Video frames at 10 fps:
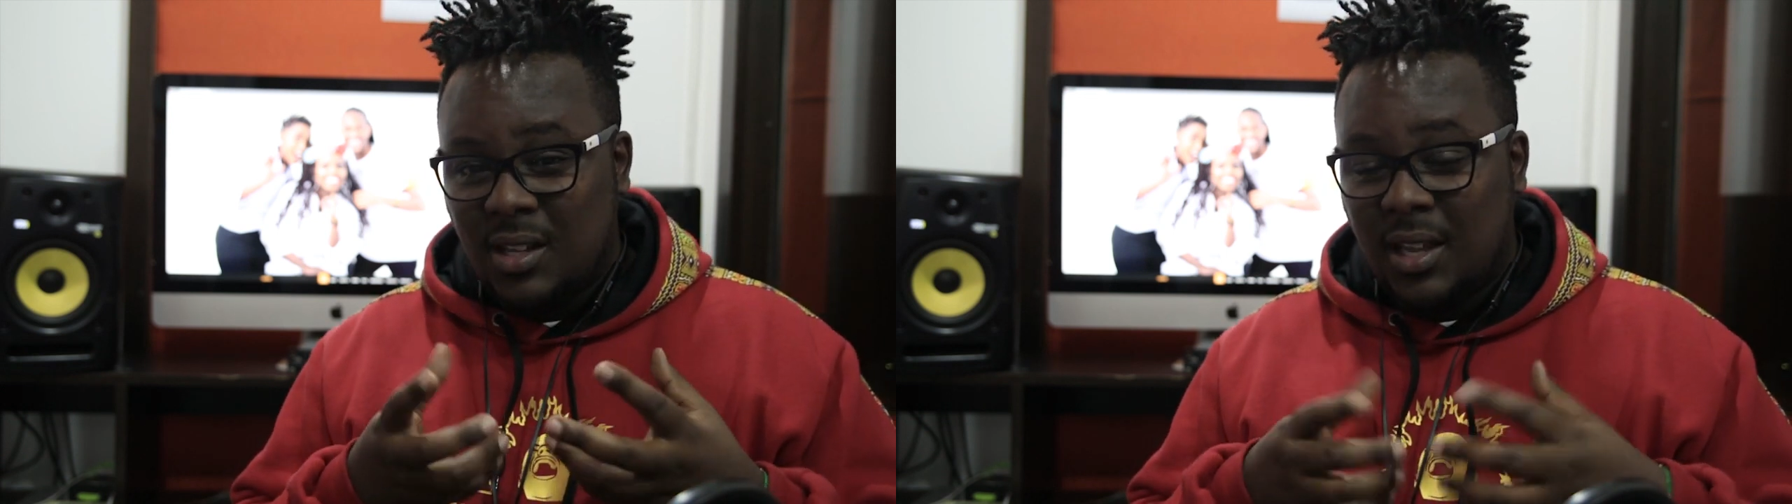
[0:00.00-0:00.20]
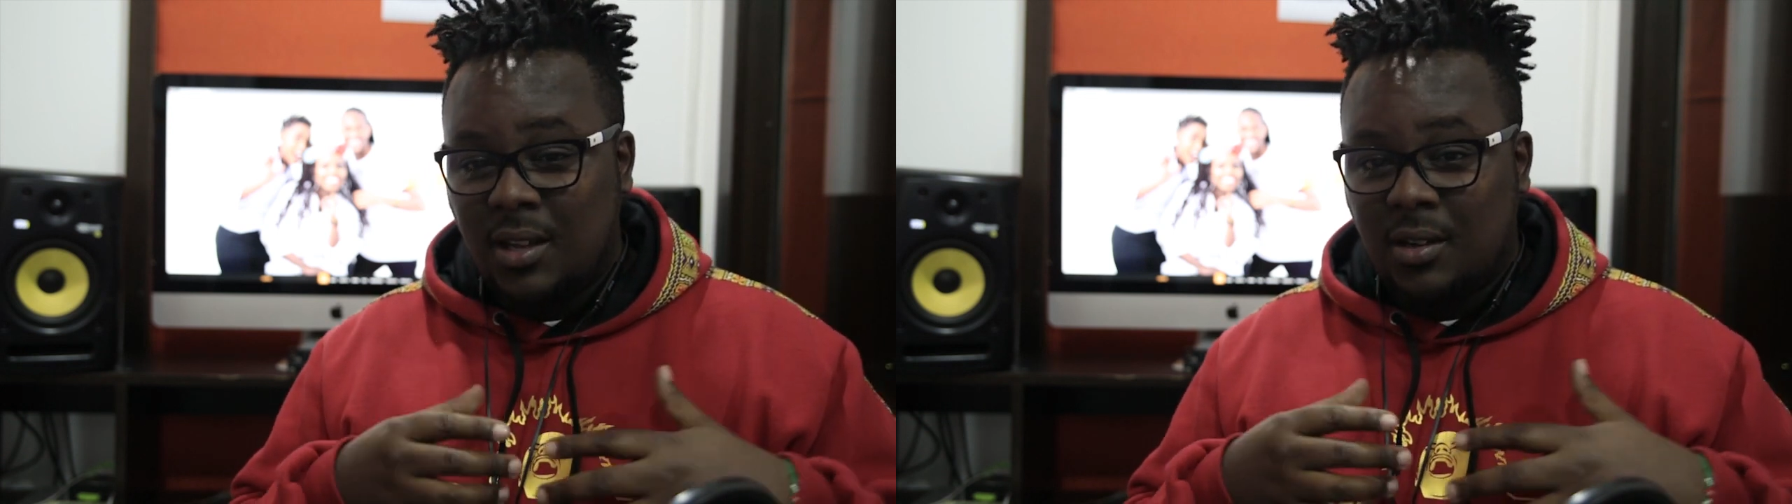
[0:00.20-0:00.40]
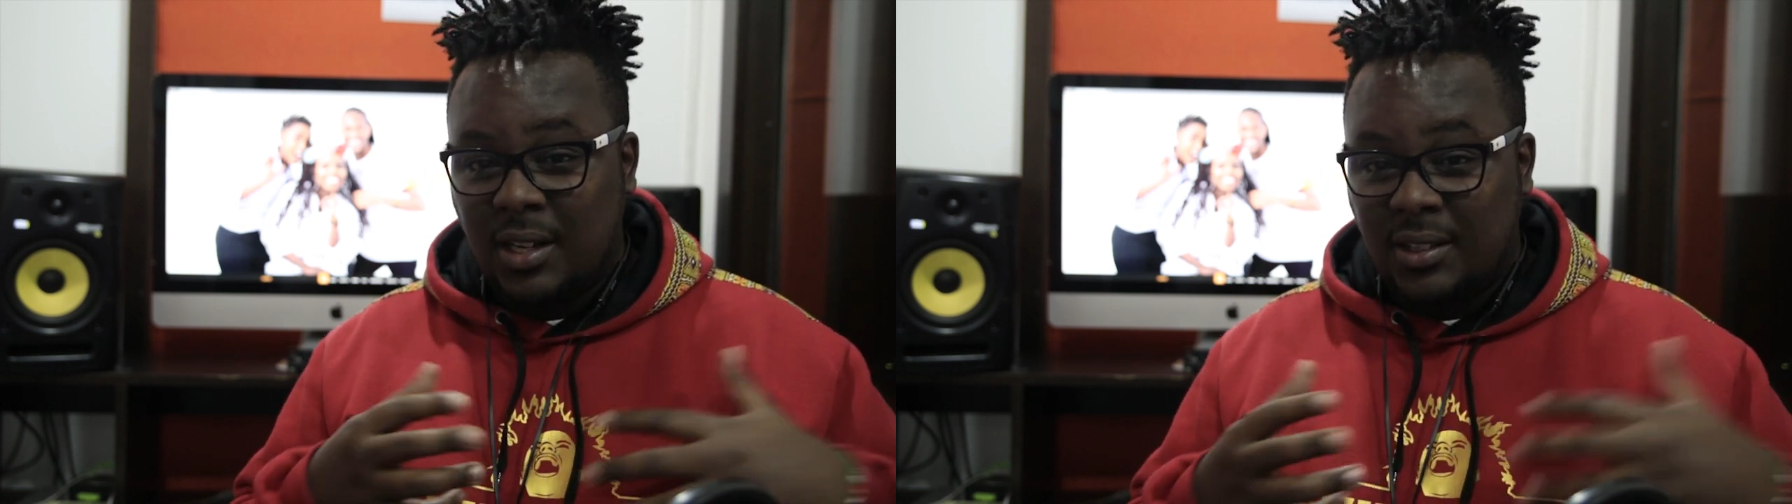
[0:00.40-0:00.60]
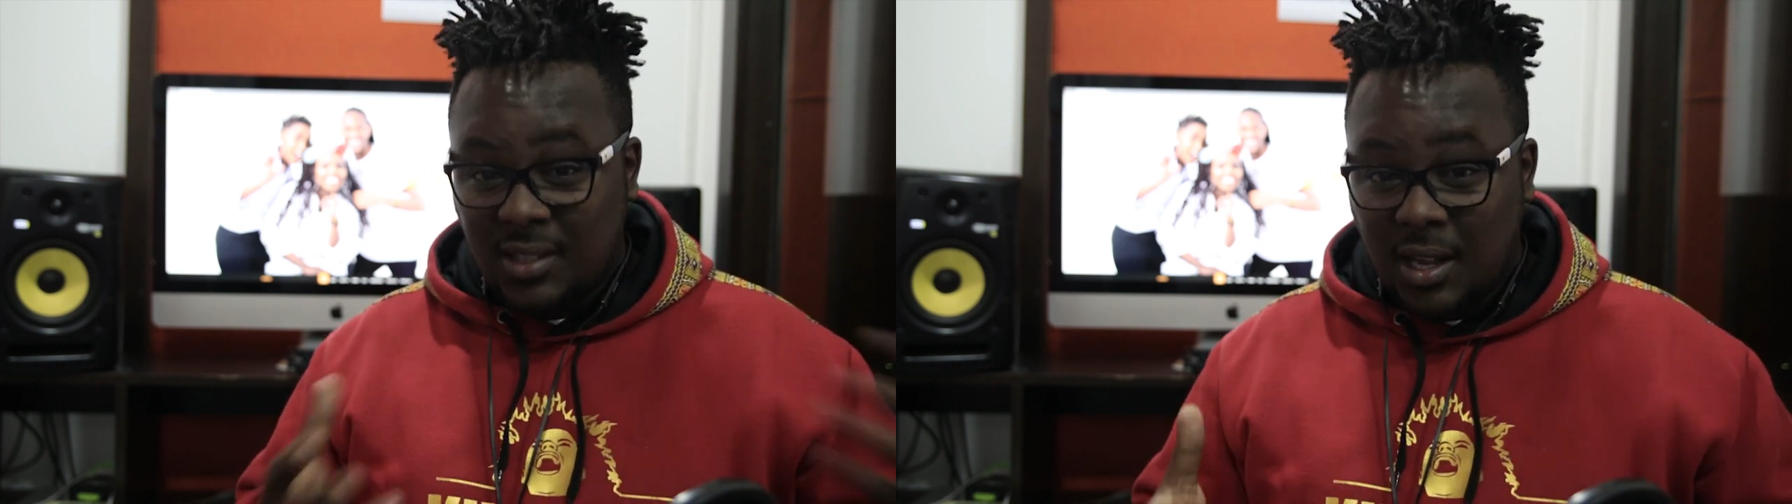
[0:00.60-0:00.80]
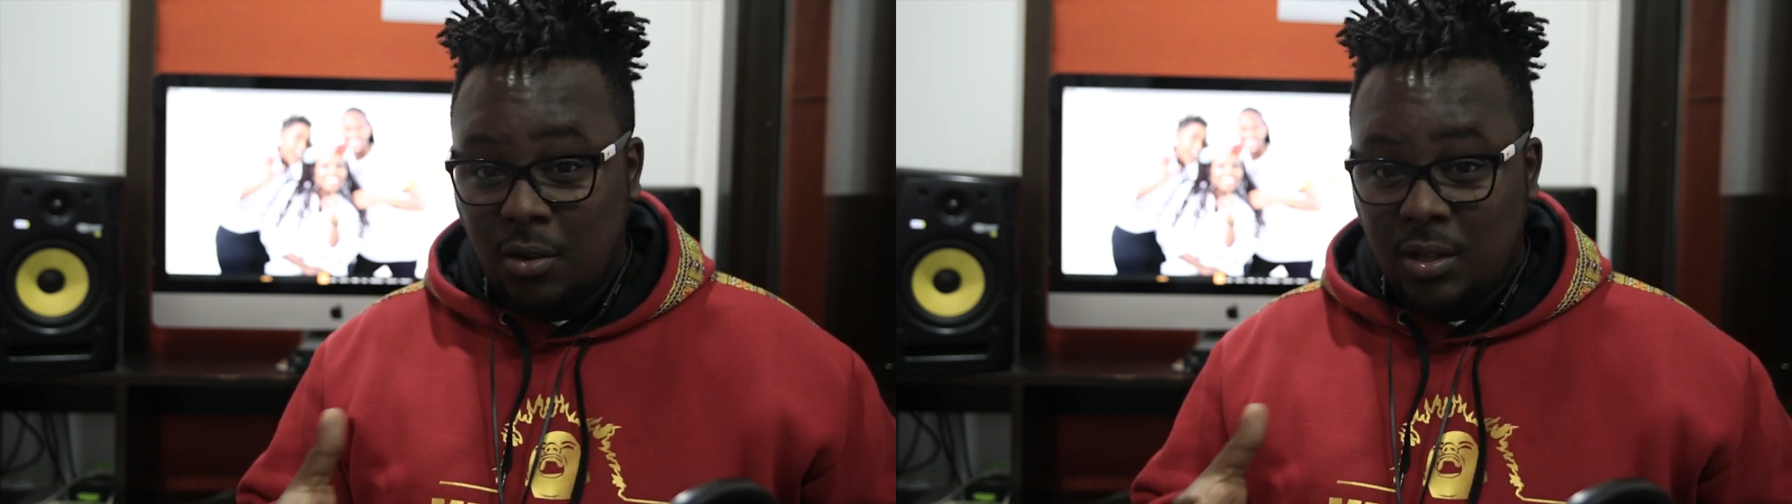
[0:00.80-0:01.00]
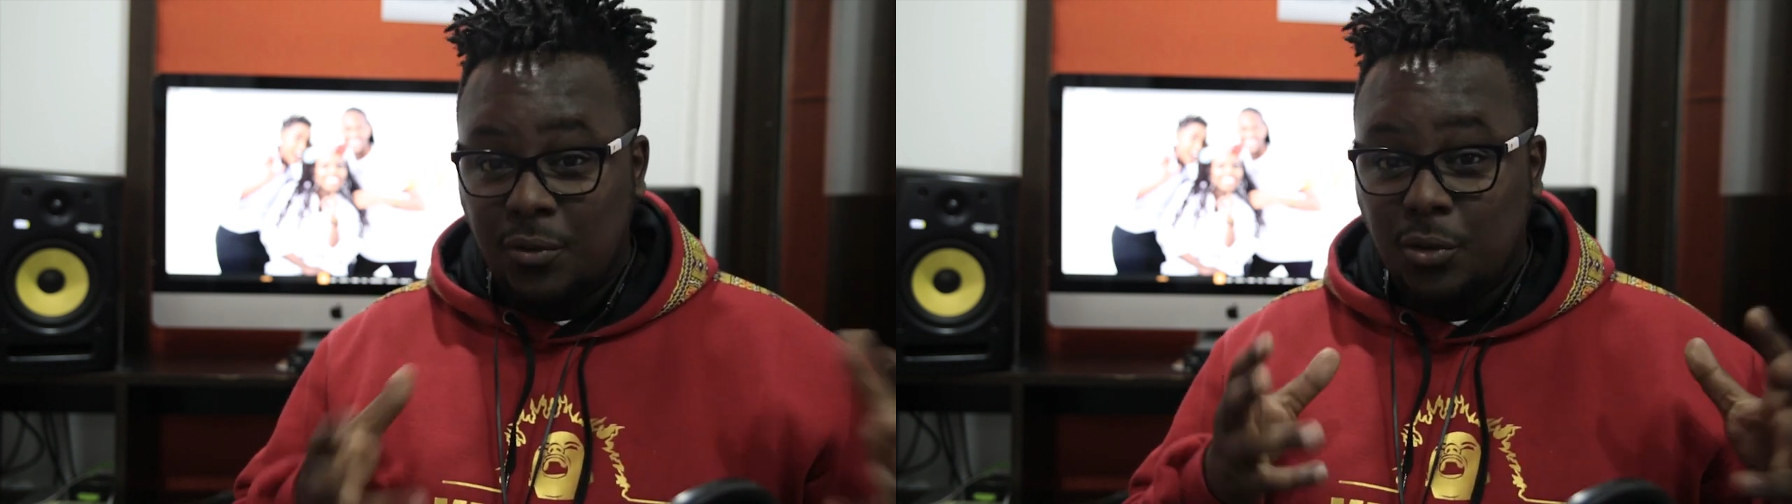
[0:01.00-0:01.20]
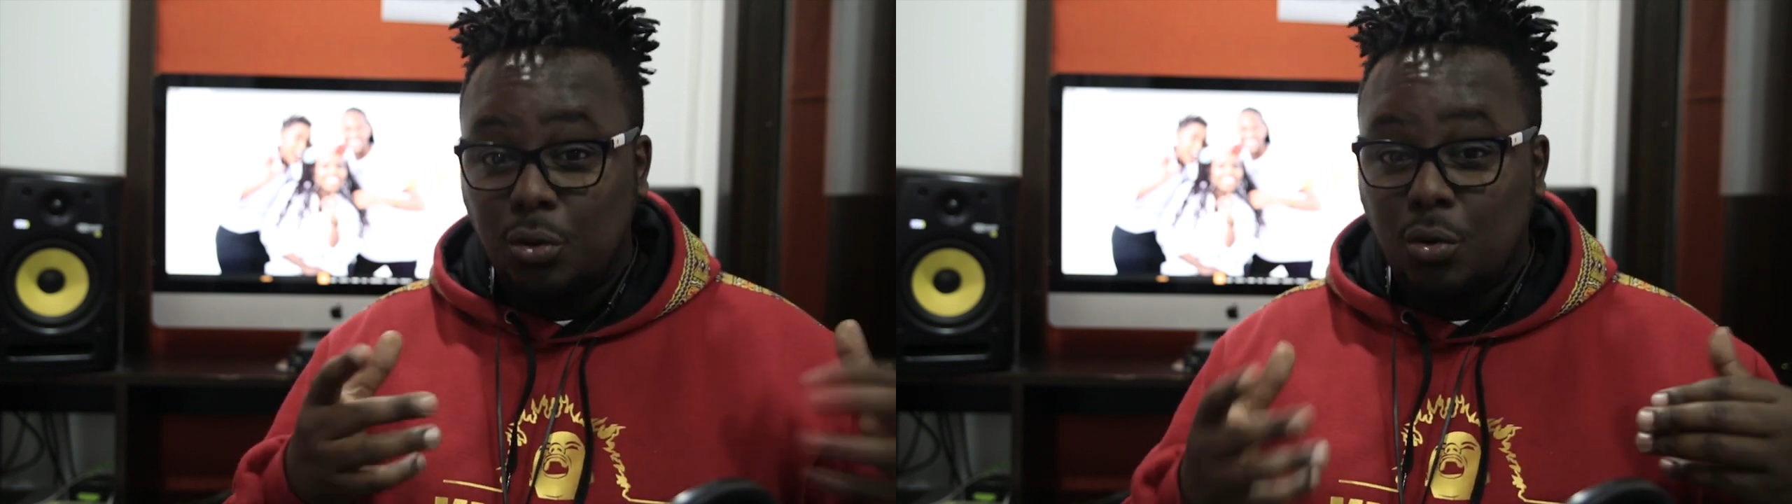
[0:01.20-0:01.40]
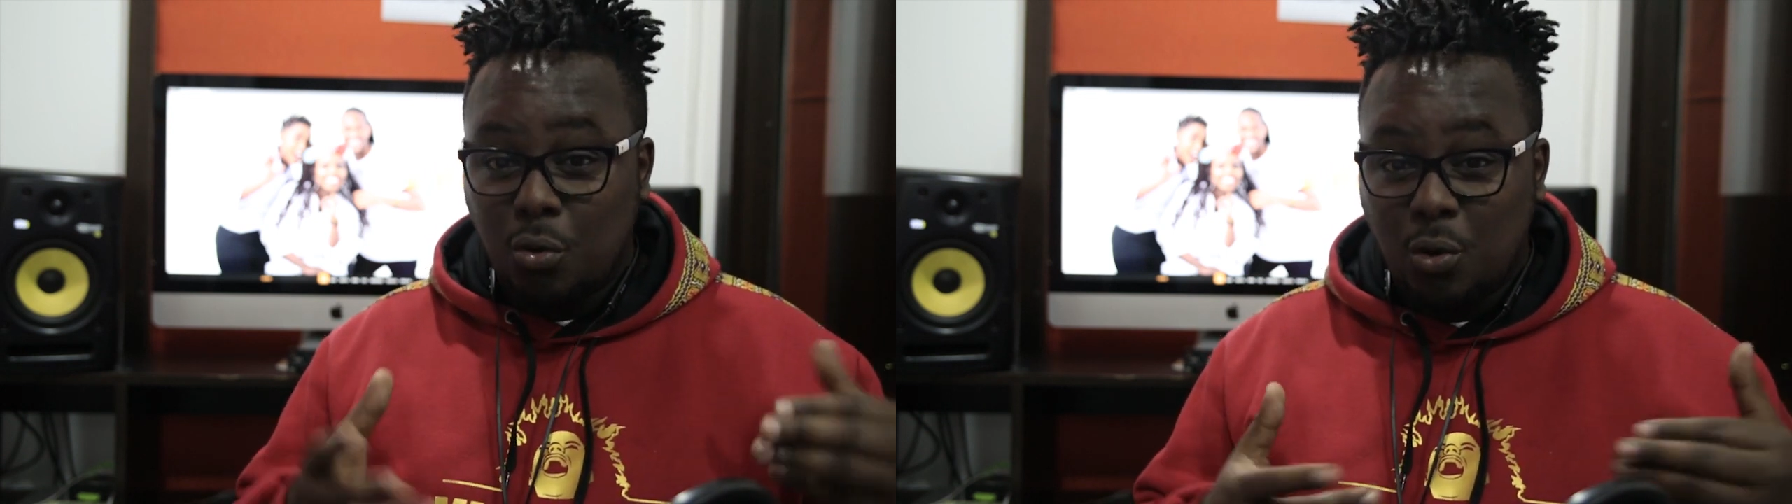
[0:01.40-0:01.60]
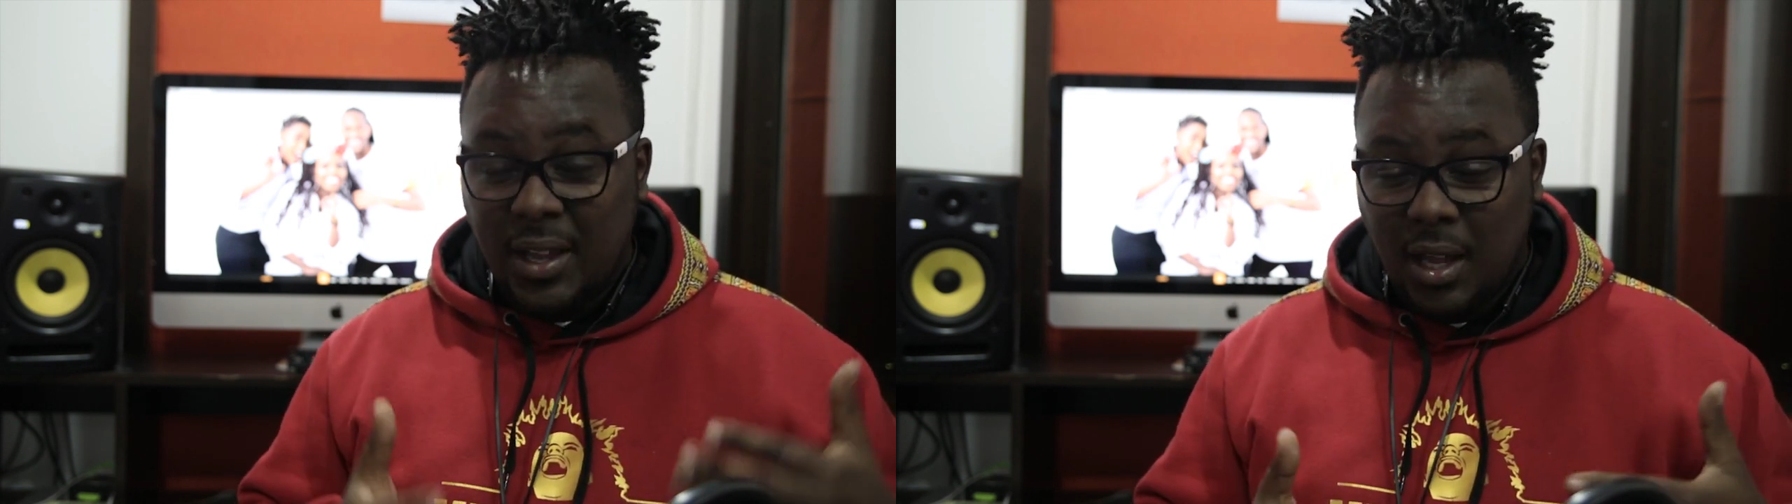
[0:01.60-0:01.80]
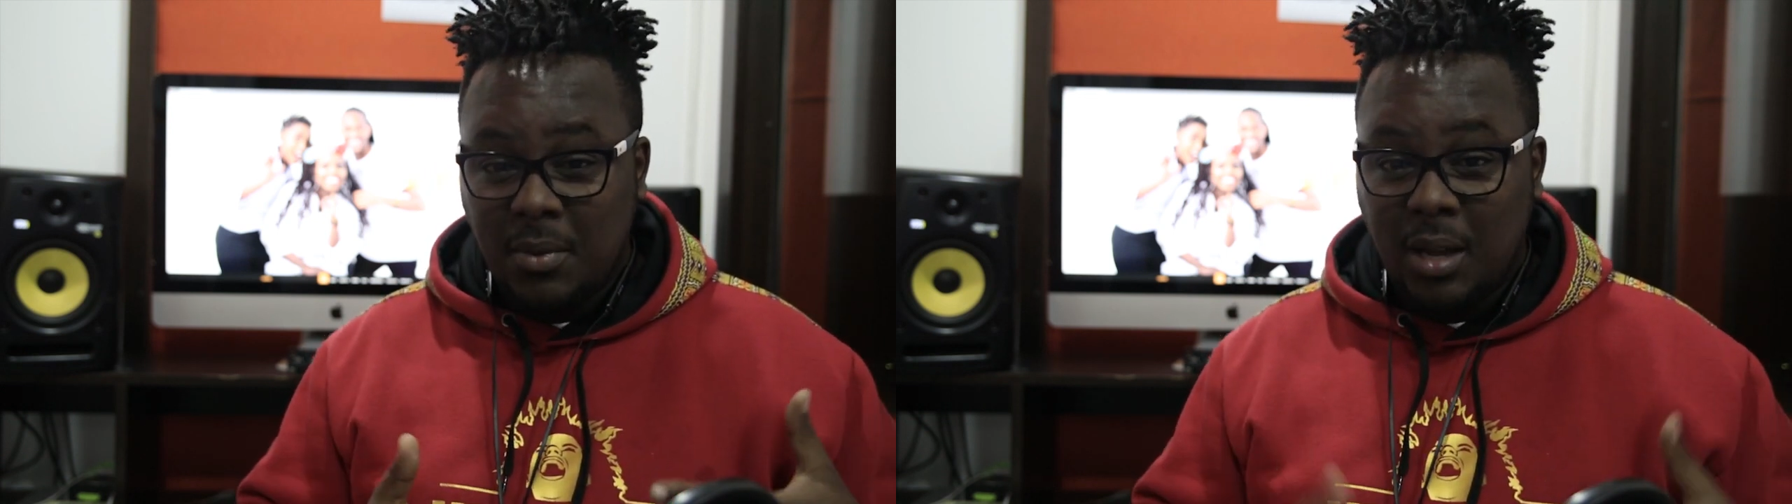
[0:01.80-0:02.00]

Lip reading: Like right now, if you don't know who I am,